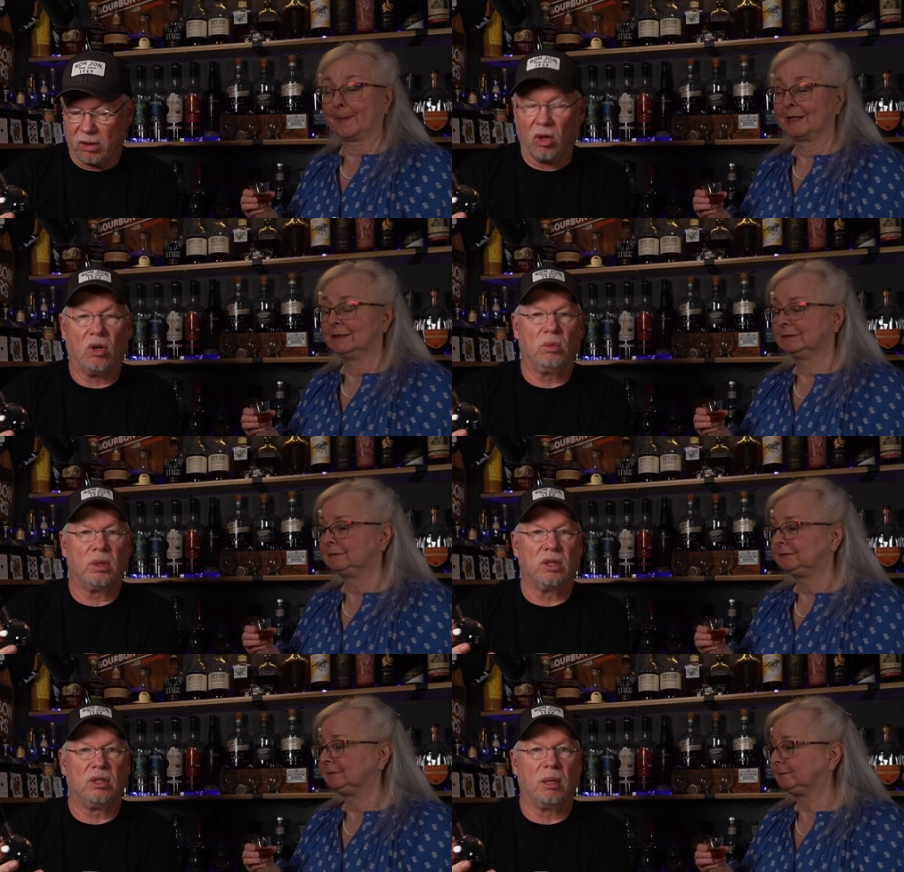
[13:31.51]
Speaker 1: along
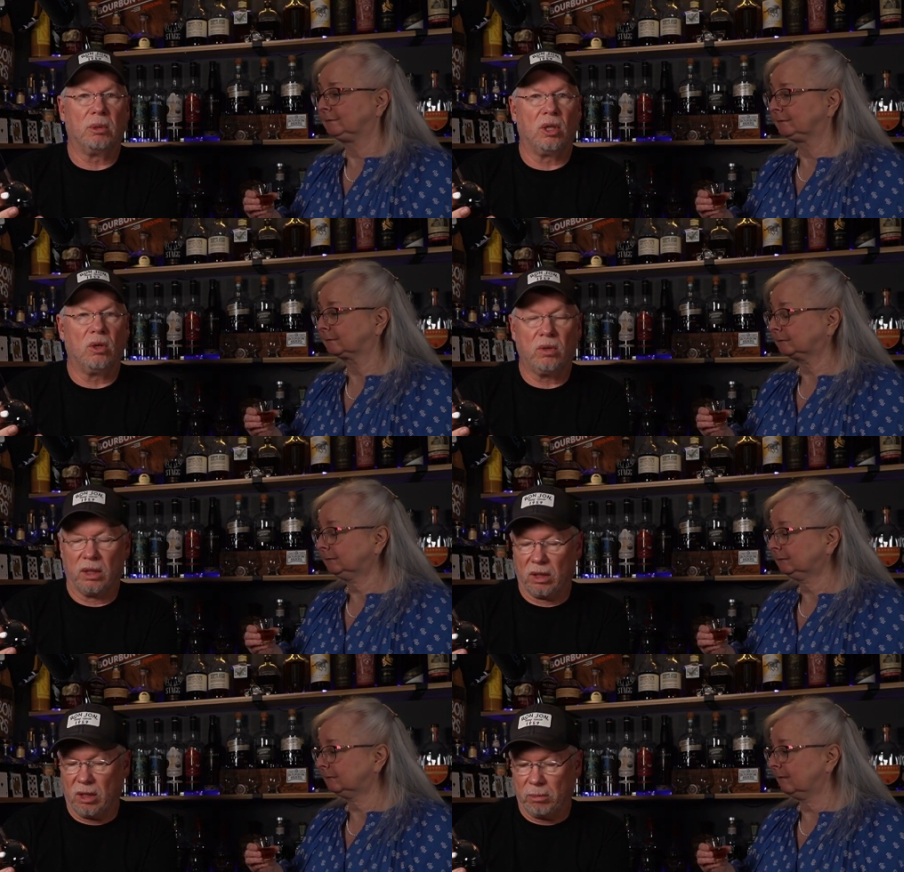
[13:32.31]
with the double oak
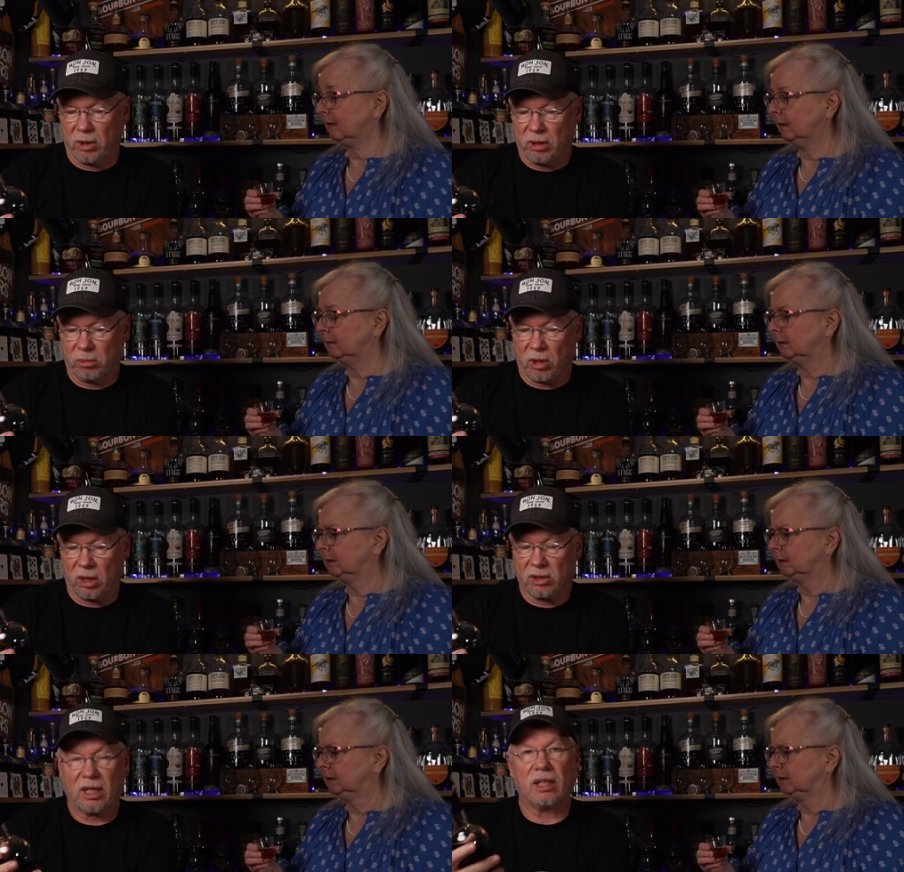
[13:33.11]
and a couple other
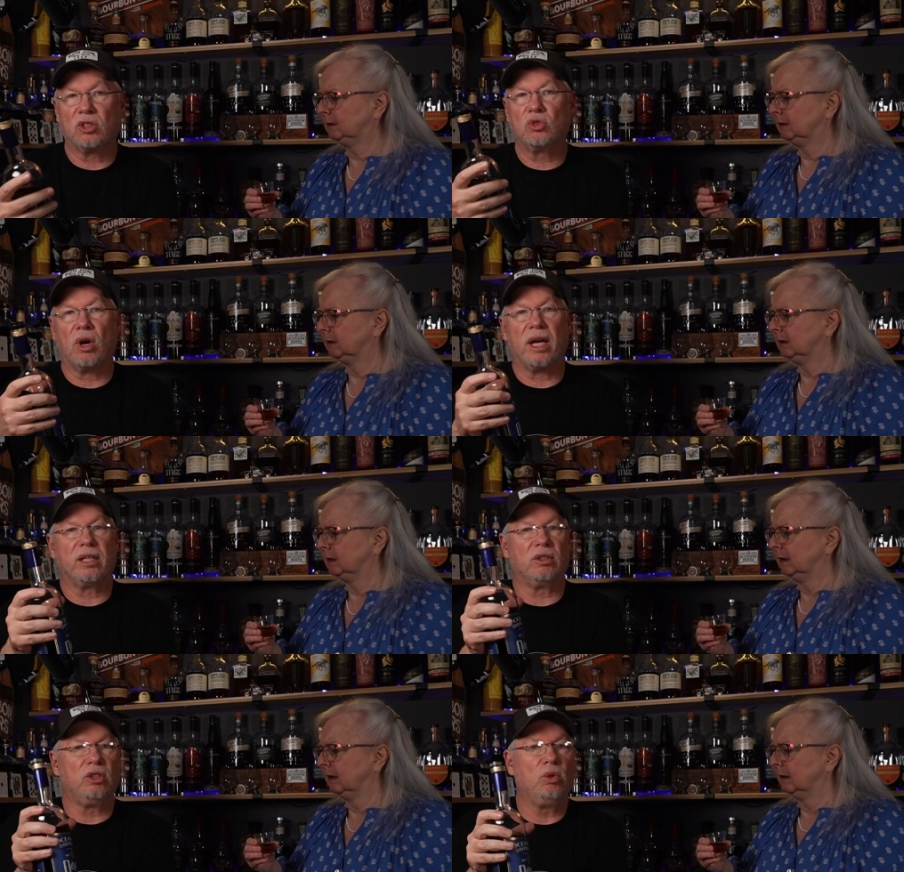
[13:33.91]
products. Got to try
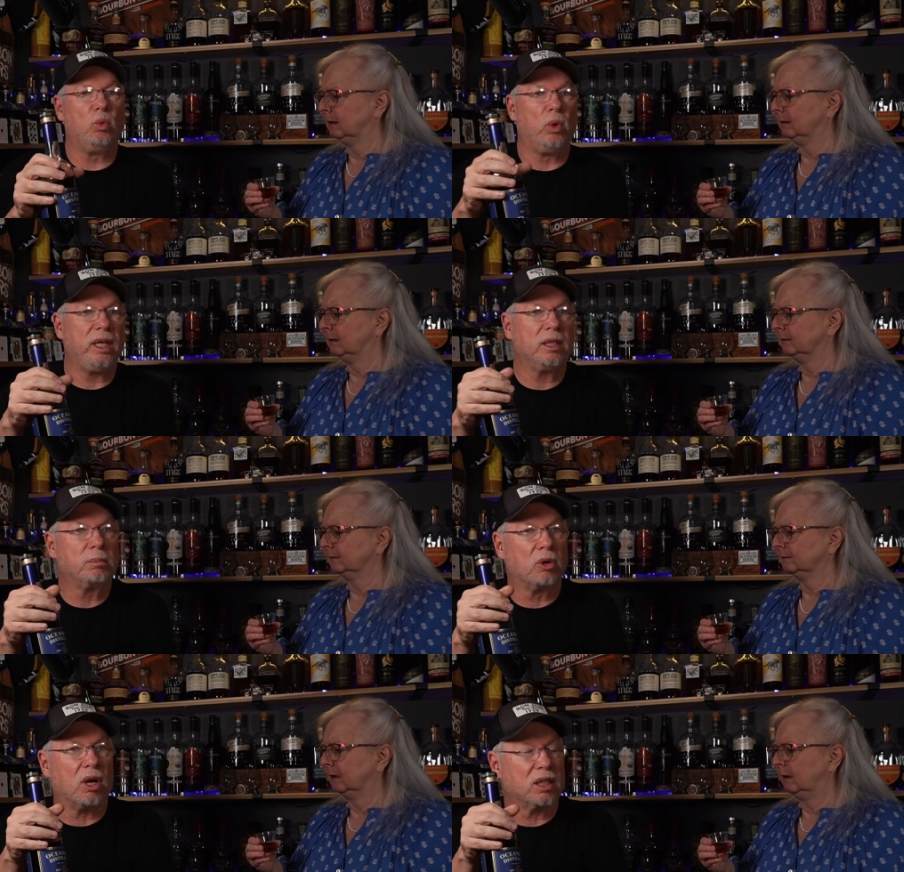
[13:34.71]
their new
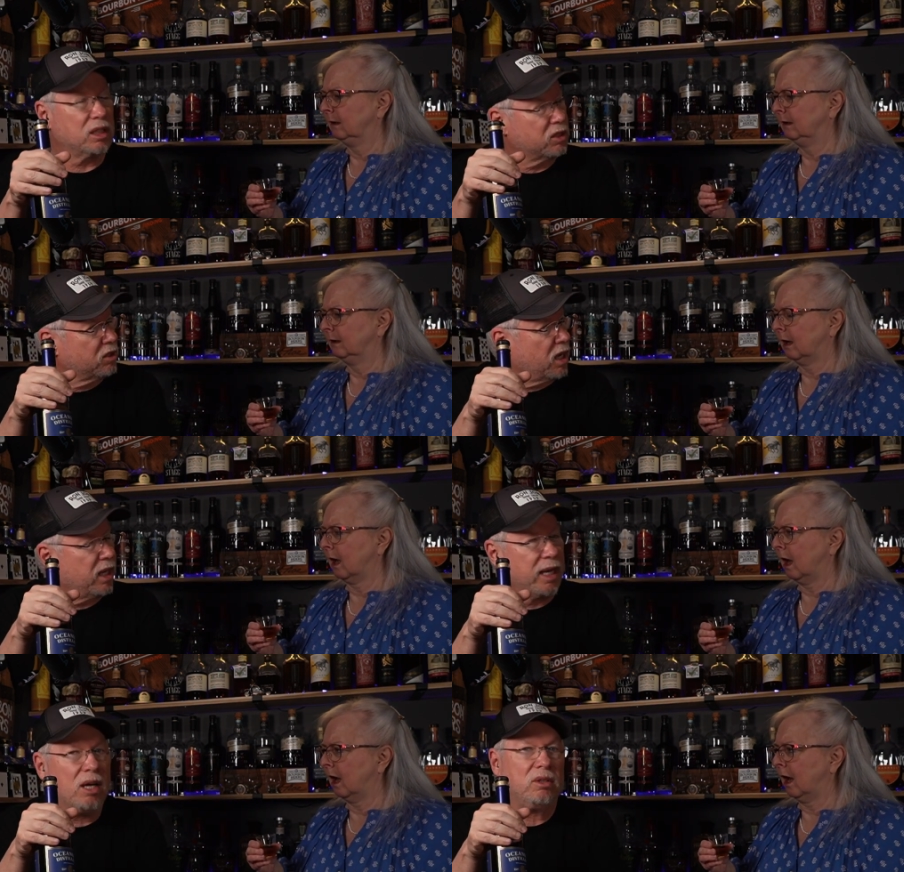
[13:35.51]
weeded product that's
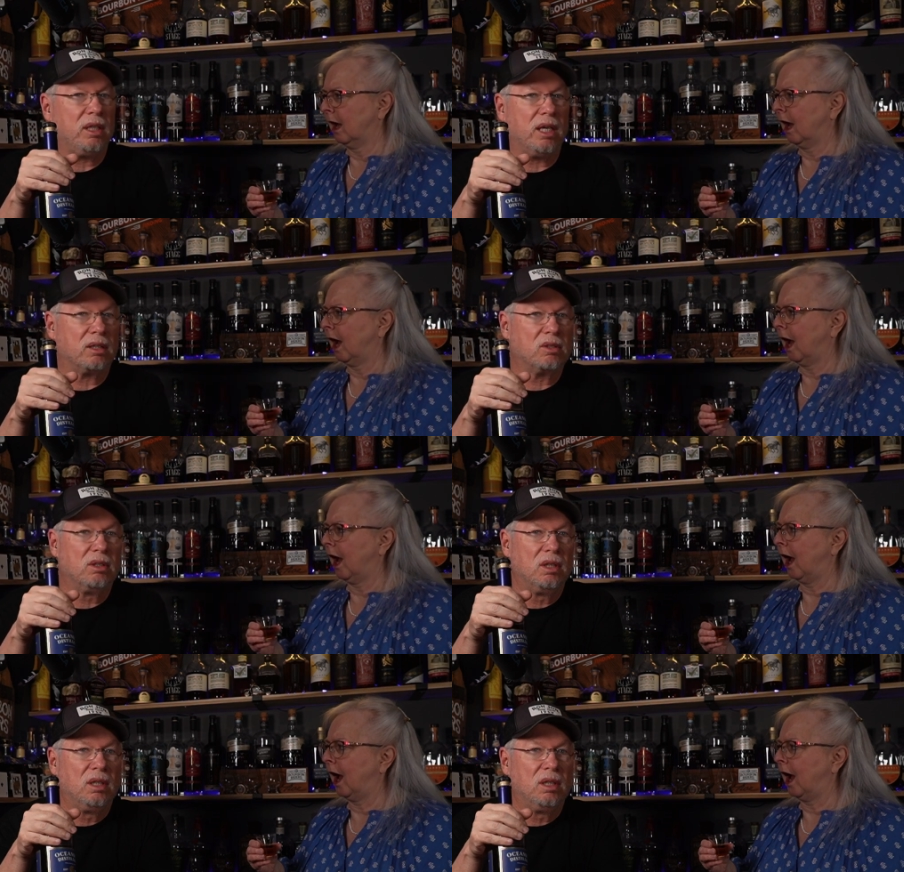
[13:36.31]
not out yet.